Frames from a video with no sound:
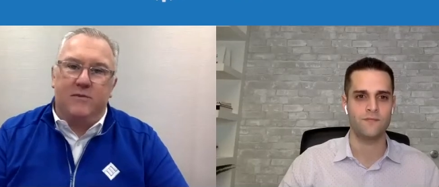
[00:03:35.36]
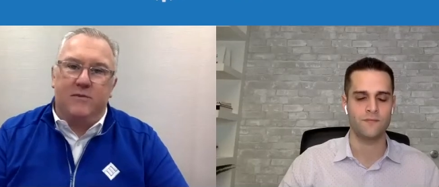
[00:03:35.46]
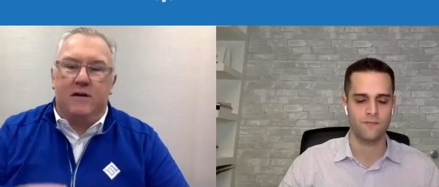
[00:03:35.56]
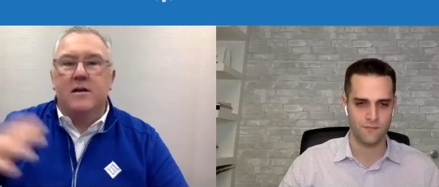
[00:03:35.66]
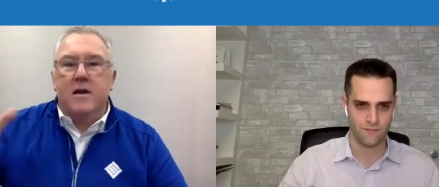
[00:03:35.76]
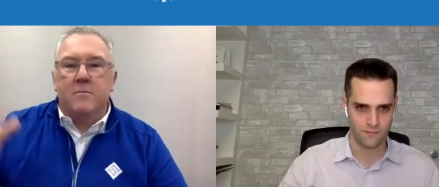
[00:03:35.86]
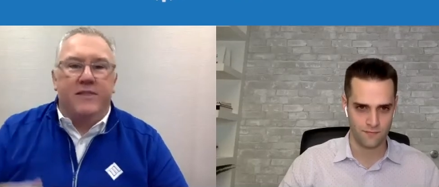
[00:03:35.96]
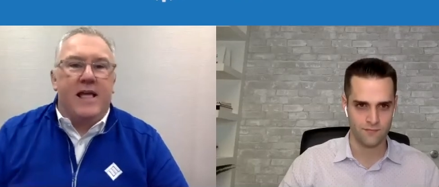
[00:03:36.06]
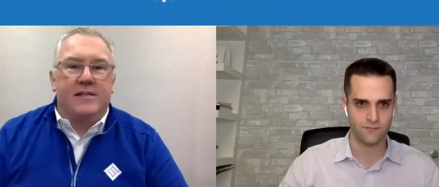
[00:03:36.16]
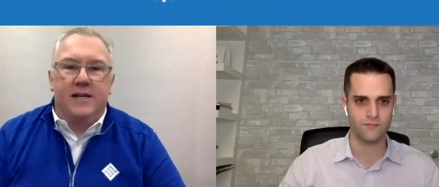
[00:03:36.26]
Speaker 1: but that's going to
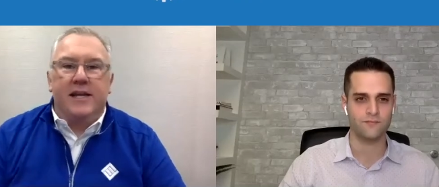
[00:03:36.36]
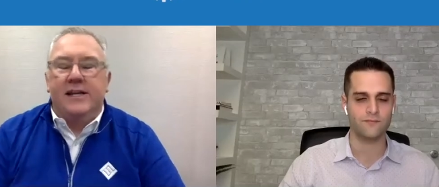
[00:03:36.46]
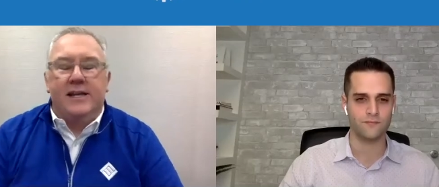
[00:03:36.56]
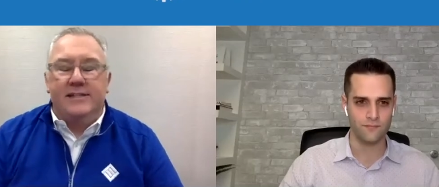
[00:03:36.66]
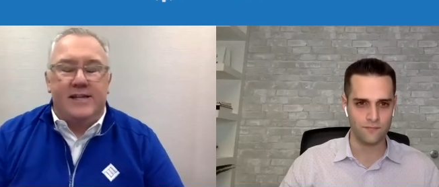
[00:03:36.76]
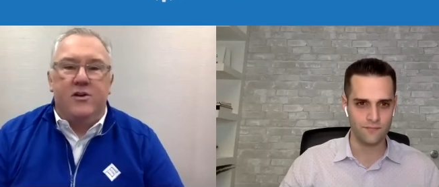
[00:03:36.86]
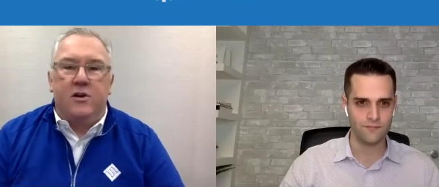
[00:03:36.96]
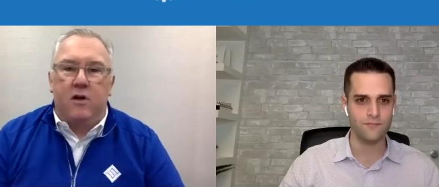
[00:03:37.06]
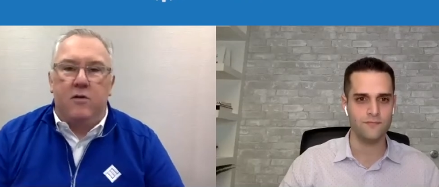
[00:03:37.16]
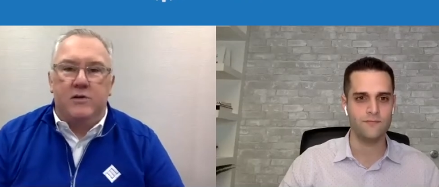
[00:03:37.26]
continue to grow as
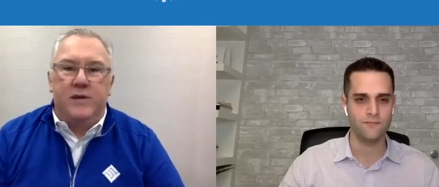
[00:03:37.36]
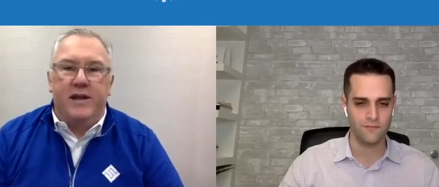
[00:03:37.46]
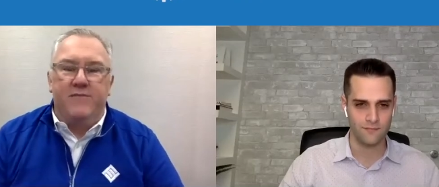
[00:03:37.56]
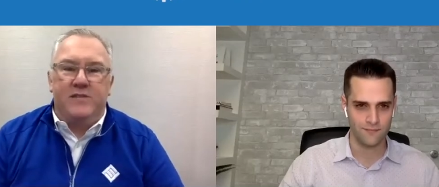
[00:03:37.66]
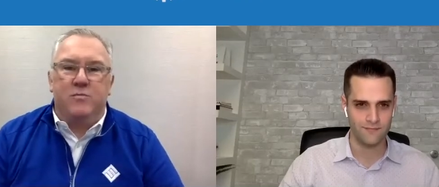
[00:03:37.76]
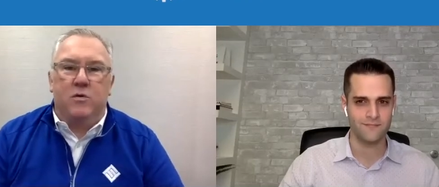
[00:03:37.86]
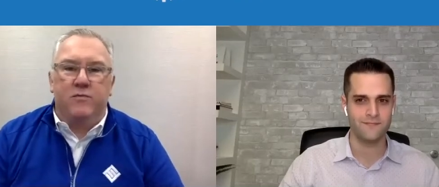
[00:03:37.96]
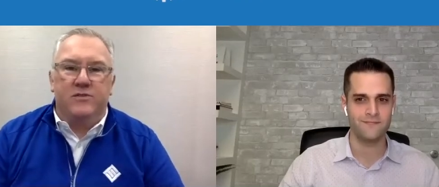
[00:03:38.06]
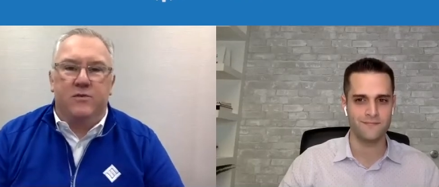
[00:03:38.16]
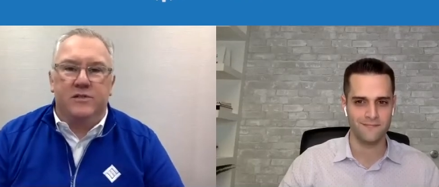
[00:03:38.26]
we invest more
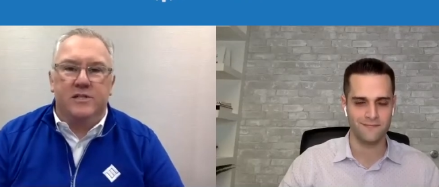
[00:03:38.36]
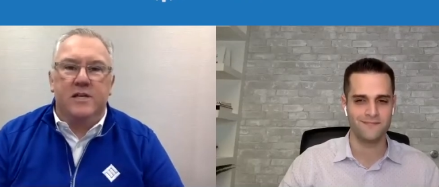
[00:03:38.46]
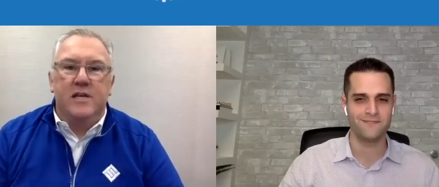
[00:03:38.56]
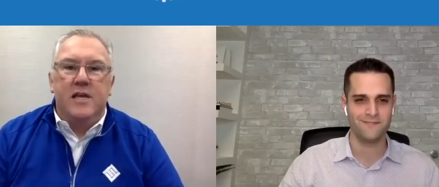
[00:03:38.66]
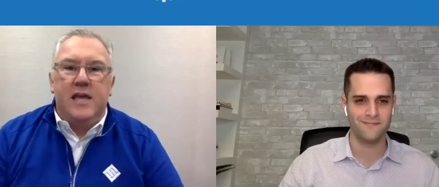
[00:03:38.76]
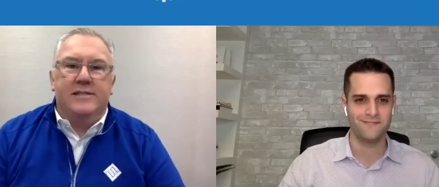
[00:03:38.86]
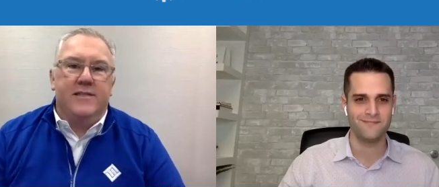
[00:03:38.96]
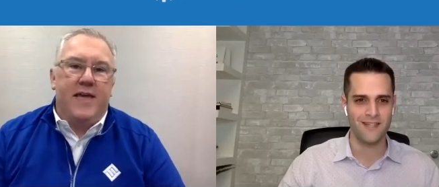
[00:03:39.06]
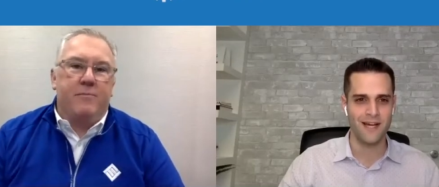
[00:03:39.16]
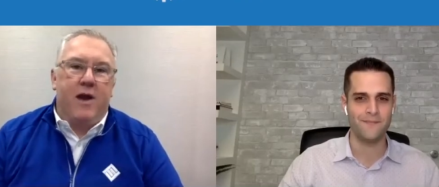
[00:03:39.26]
resources into that
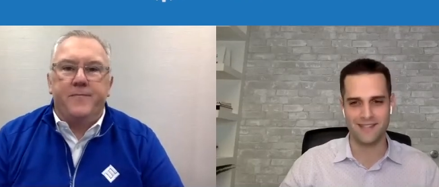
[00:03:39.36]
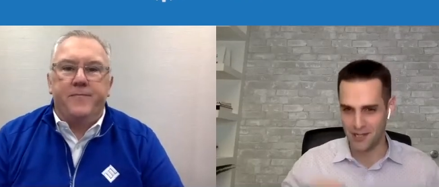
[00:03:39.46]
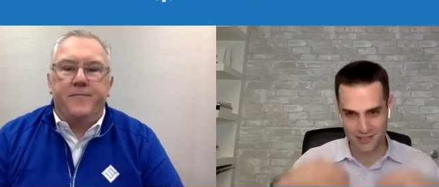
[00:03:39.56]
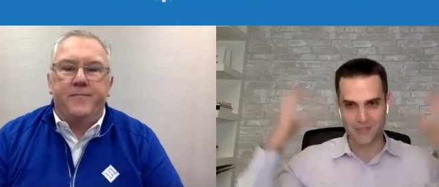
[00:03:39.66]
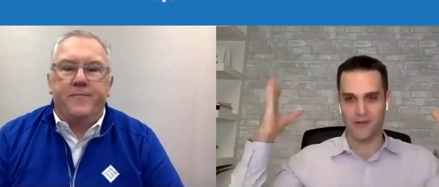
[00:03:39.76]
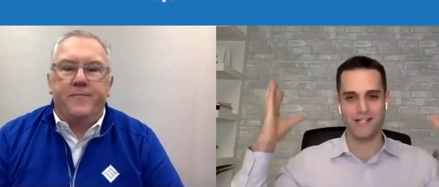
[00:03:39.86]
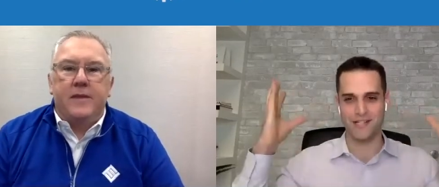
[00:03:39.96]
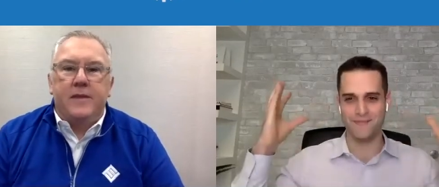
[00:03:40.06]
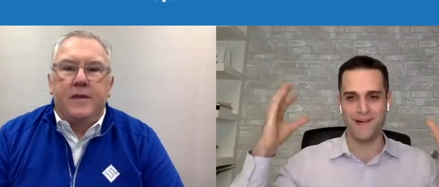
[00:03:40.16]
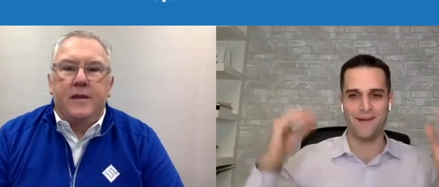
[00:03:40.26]
Speaker 2: practice. Yeah, tons of
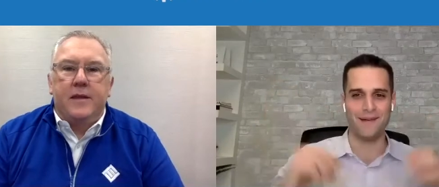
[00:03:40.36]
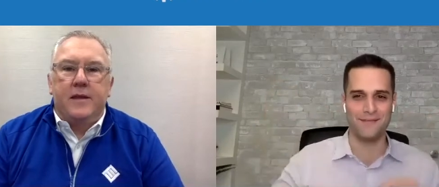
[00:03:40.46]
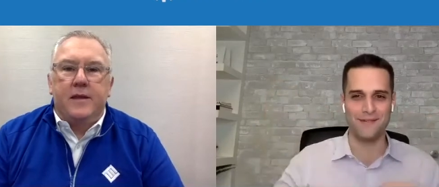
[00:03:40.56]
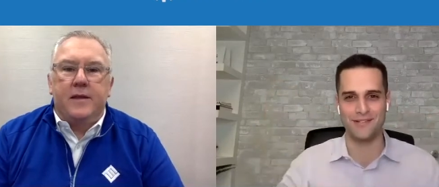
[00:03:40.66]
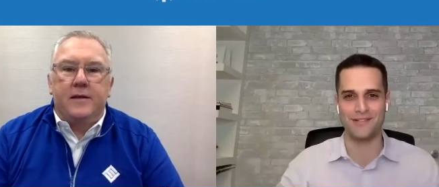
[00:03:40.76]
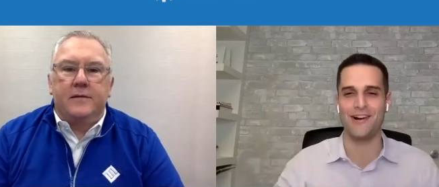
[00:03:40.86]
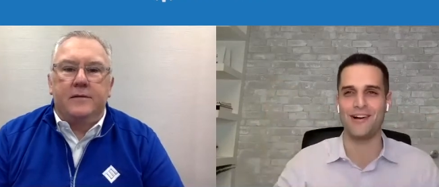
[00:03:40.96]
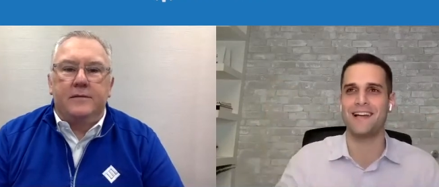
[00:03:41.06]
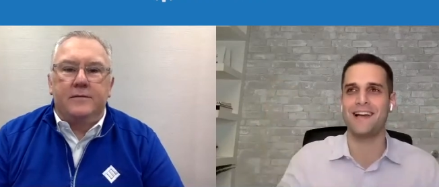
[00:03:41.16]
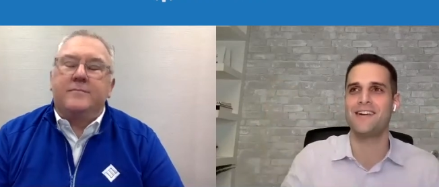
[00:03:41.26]
Speaker 1: questions
Speaker 2: popping up as you're
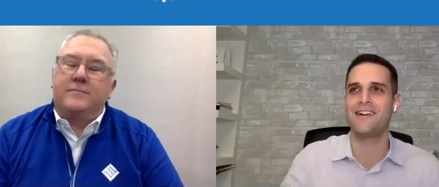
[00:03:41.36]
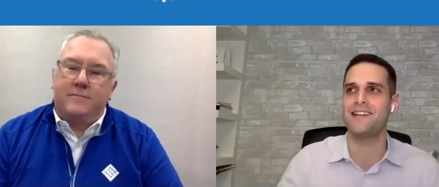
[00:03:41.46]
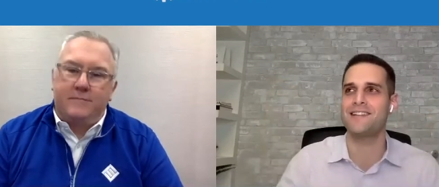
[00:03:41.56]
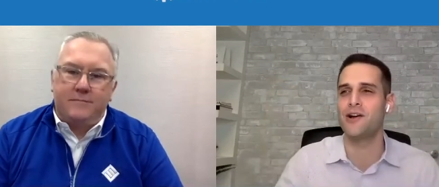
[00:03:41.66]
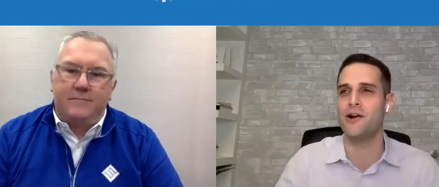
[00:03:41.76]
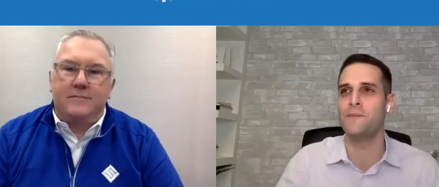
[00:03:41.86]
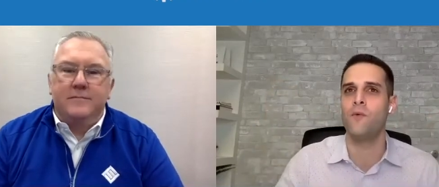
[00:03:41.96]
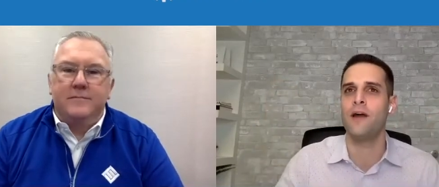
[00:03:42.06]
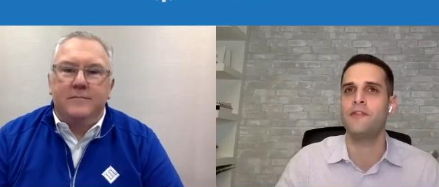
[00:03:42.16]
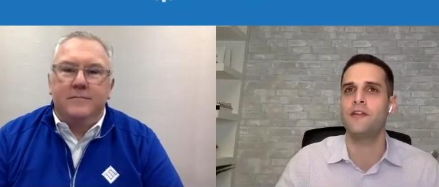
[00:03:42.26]
talking. Okay, so
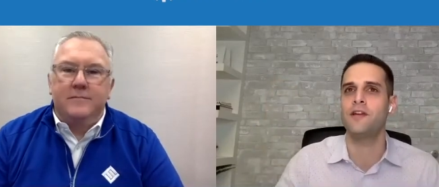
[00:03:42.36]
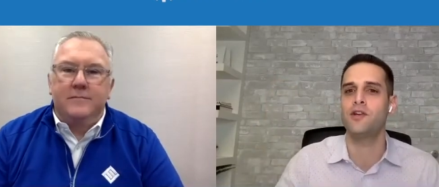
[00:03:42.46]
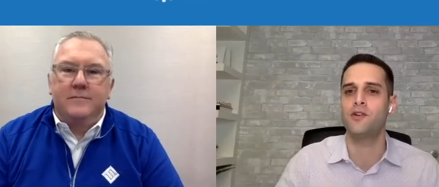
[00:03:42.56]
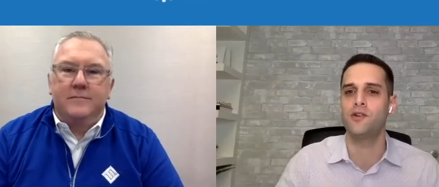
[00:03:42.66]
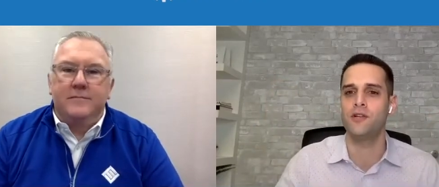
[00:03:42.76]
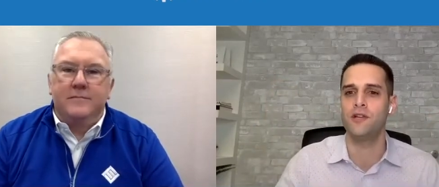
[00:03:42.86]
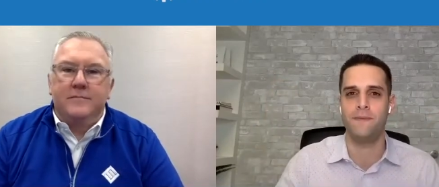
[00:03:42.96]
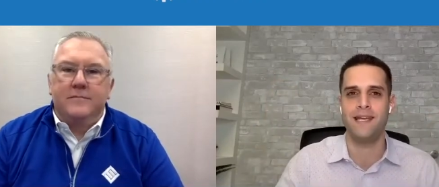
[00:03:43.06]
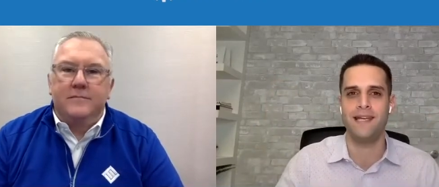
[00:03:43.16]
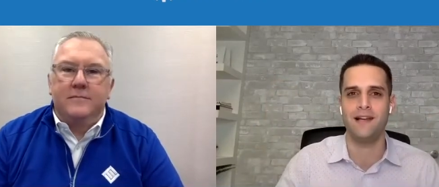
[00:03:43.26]
I think a good P,
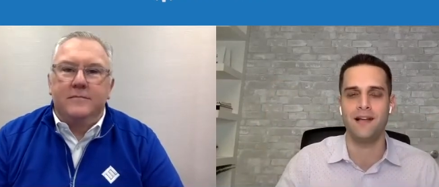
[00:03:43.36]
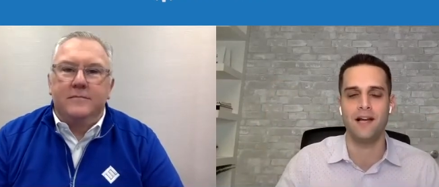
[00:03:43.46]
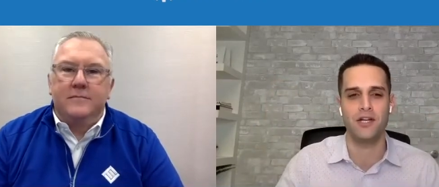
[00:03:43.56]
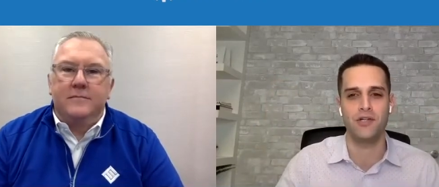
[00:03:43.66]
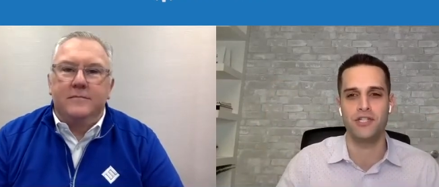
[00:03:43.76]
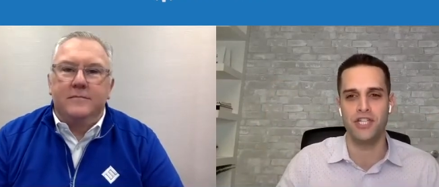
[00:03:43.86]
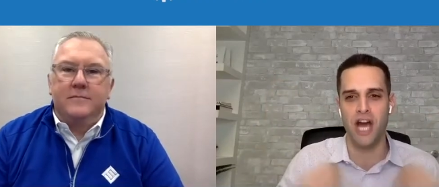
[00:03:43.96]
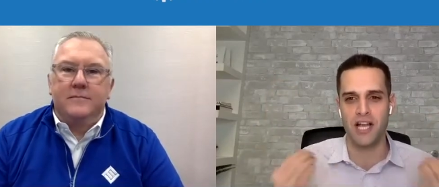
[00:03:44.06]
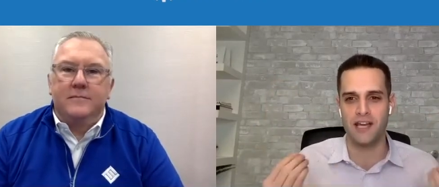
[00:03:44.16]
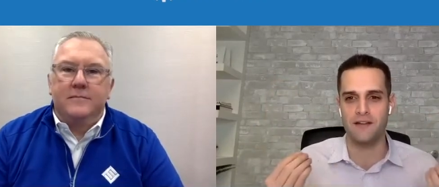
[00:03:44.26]
a good
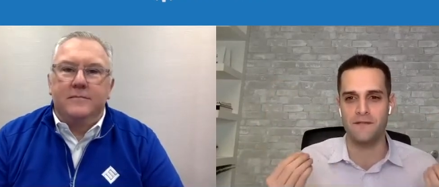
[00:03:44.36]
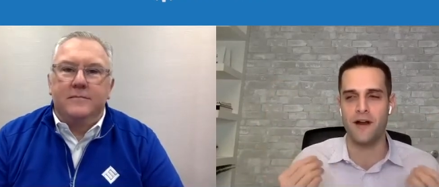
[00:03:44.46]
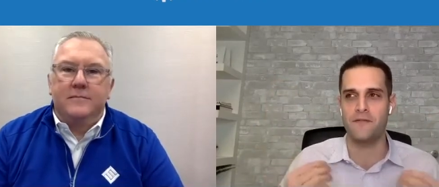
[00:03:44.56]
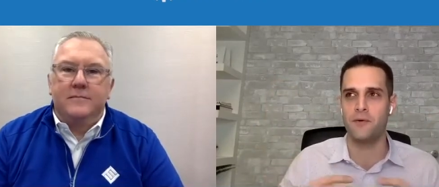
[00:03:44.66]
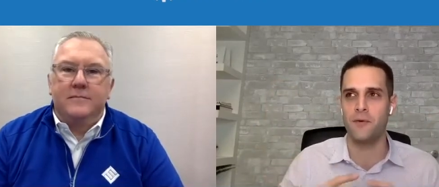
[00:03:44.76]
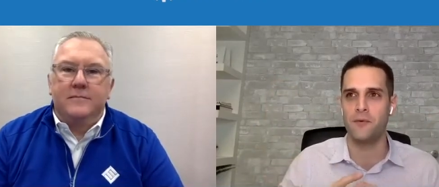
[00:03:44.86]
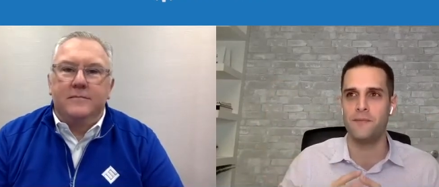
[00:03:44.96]
nugget for everyone would